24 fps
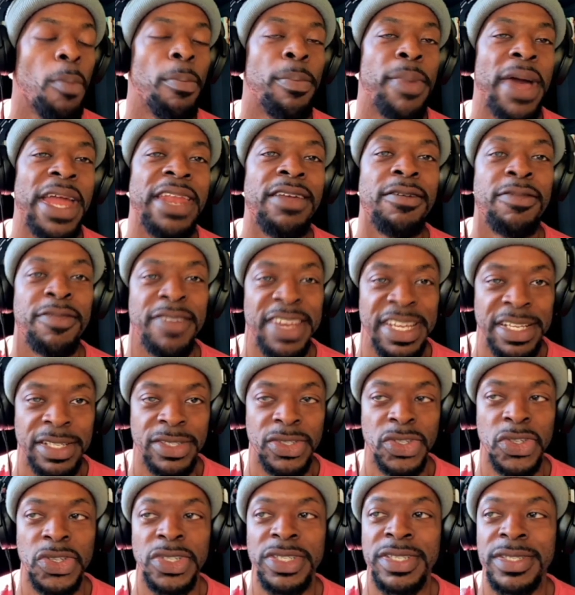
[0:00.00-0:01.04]
benefits
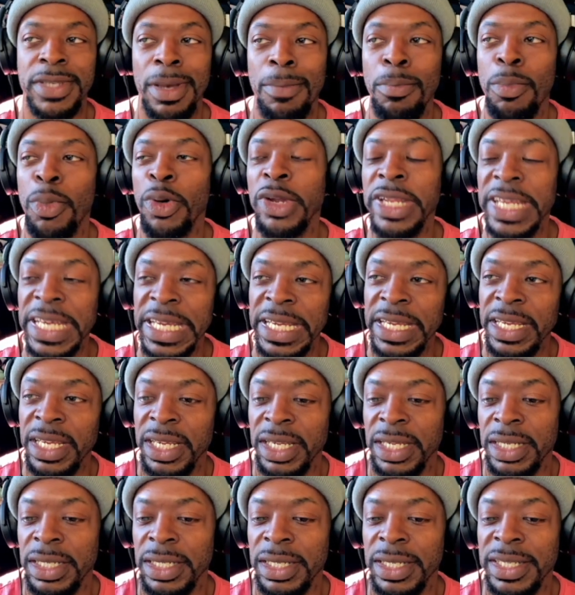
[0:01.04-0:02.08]
could somebody
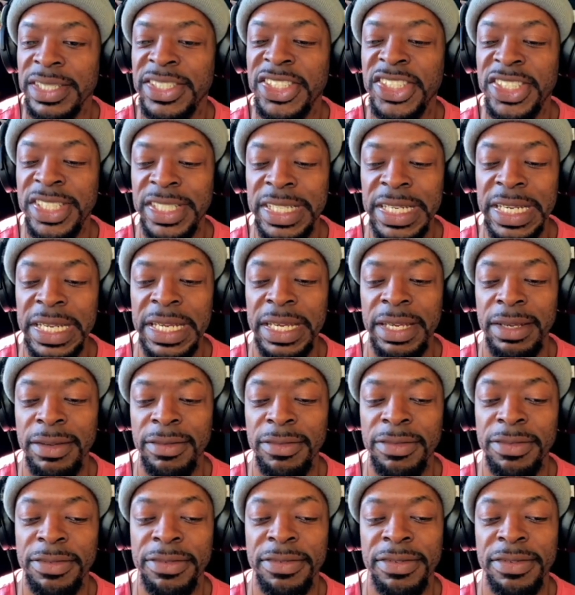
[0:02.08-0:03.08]
achieve